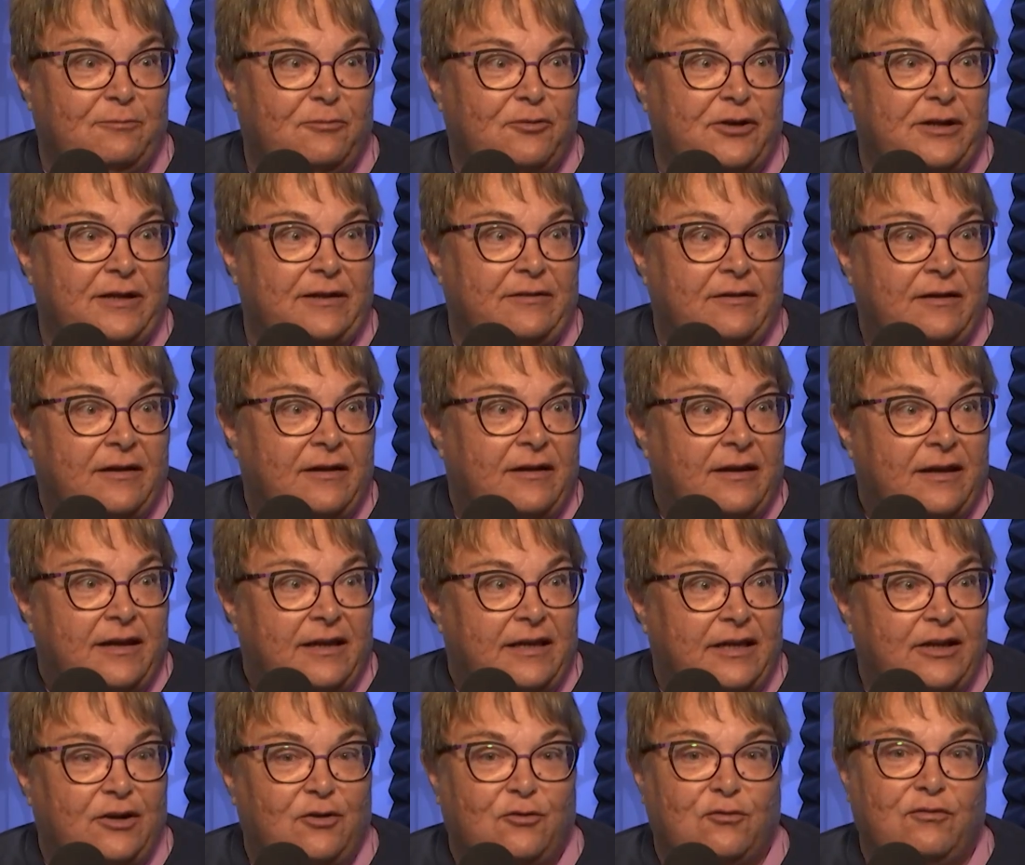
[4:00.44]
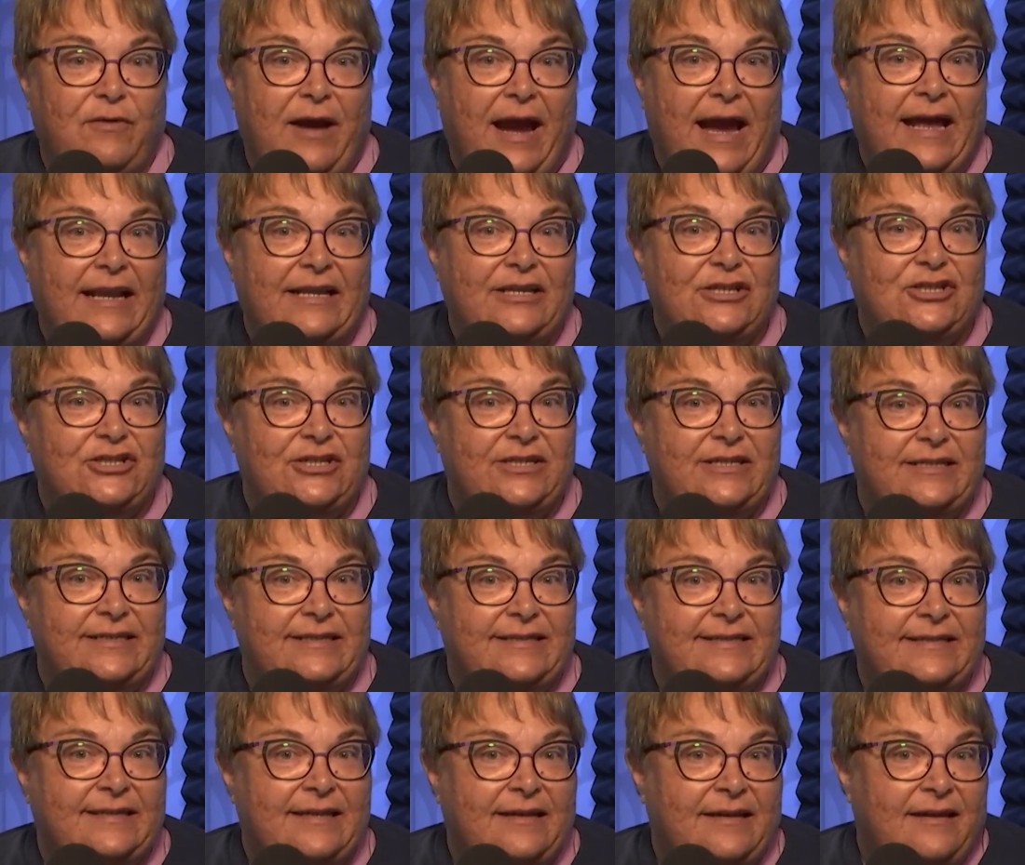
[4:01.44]
put you know
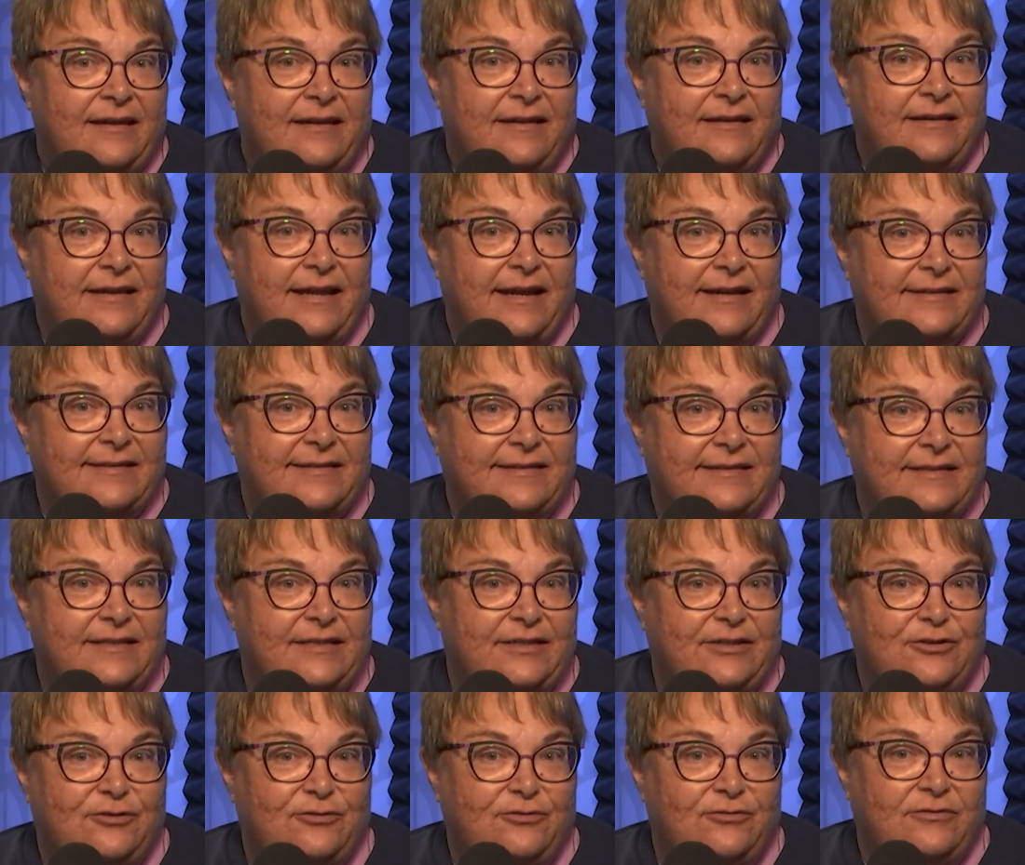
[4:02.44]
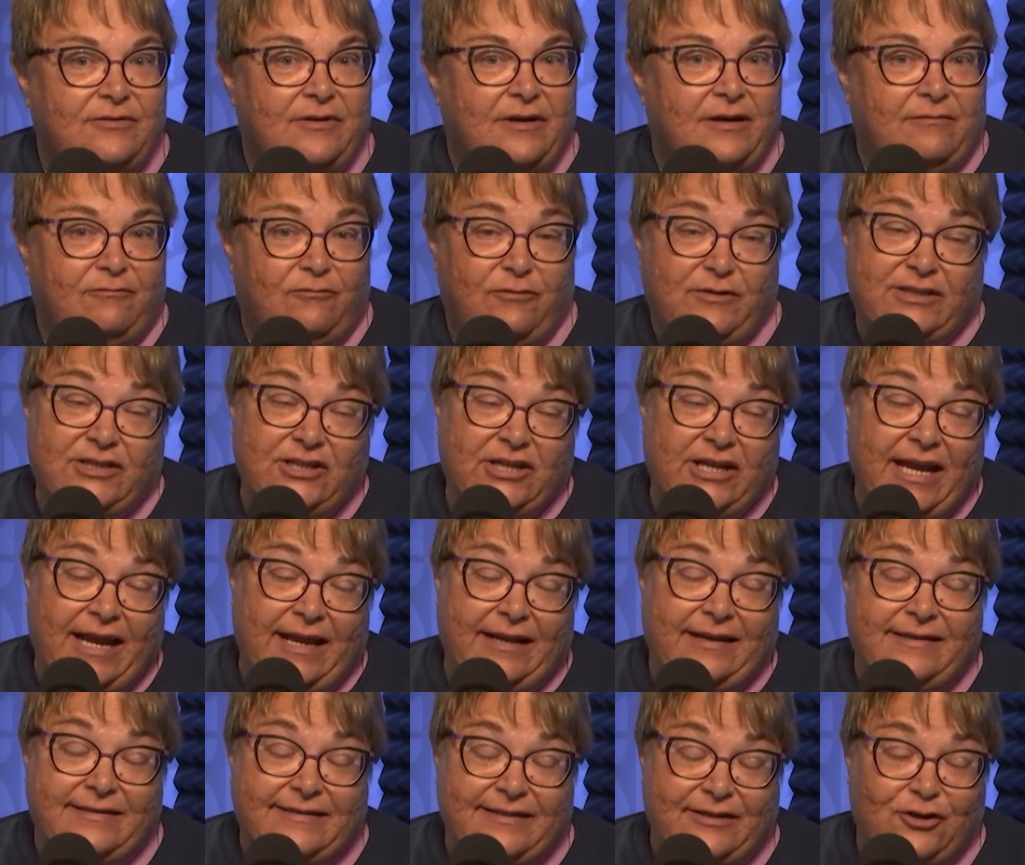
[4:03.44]
radishes next to which
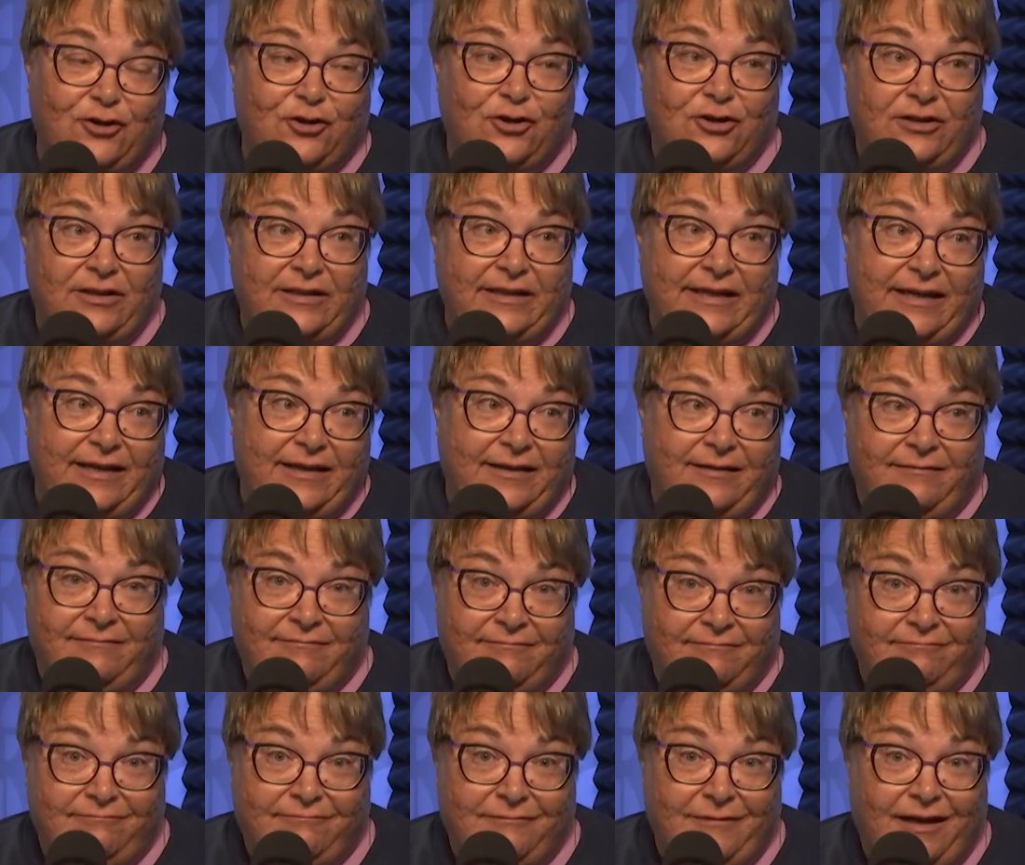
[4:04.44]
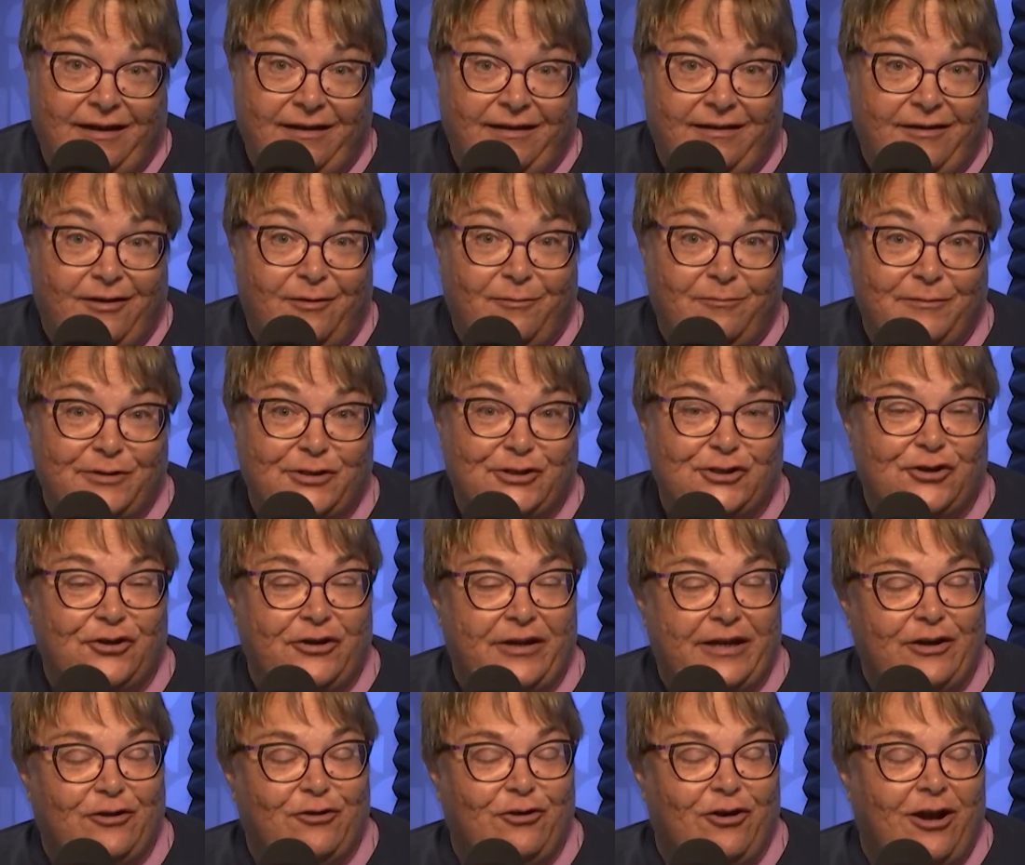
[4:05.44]
again is an early uh,
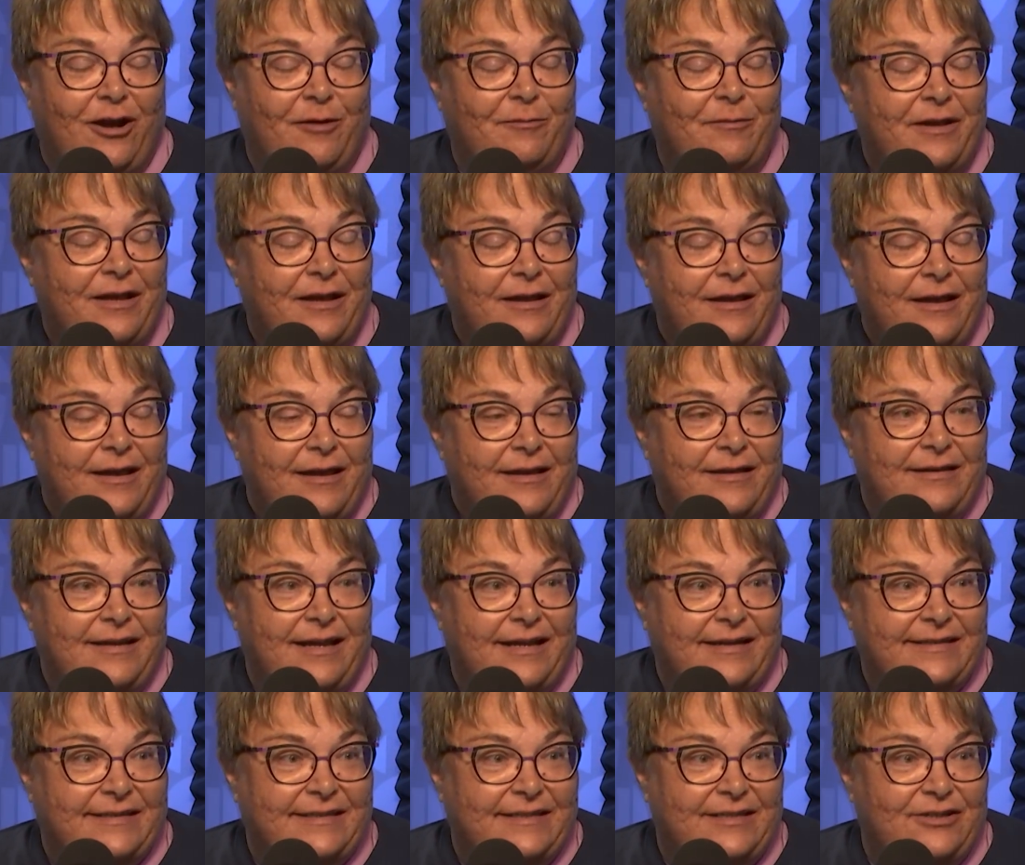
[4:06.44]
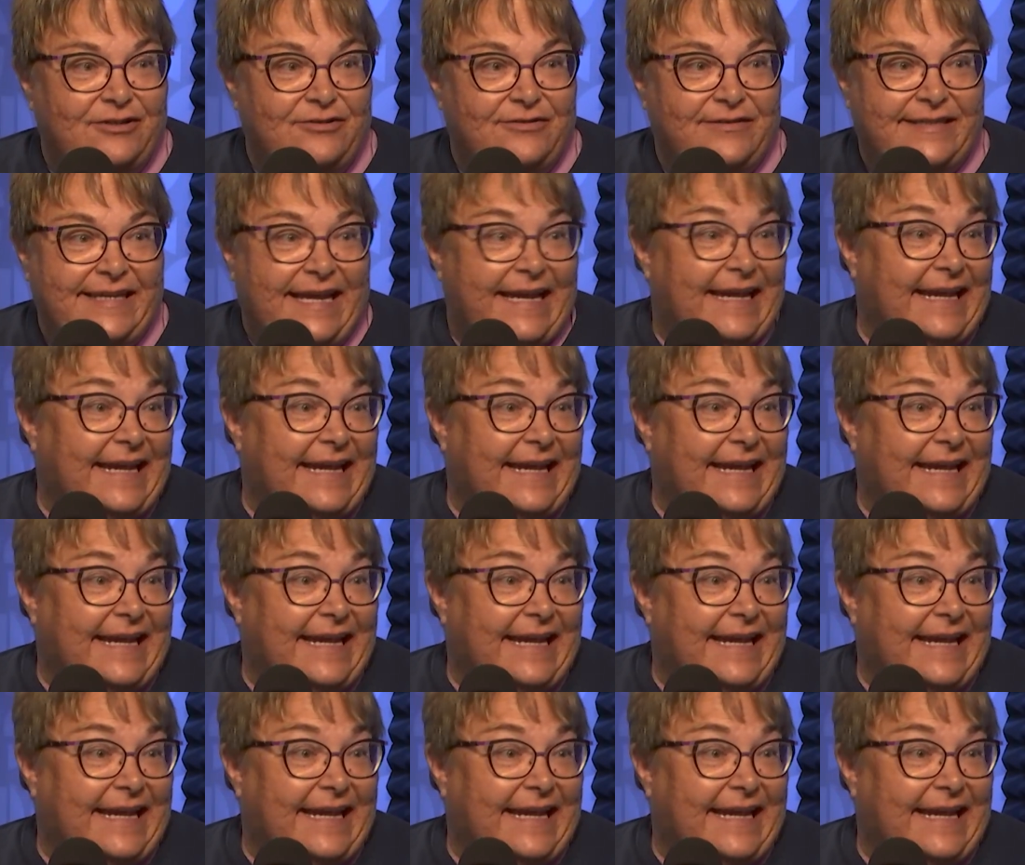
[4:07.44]
maturing crop next to, say,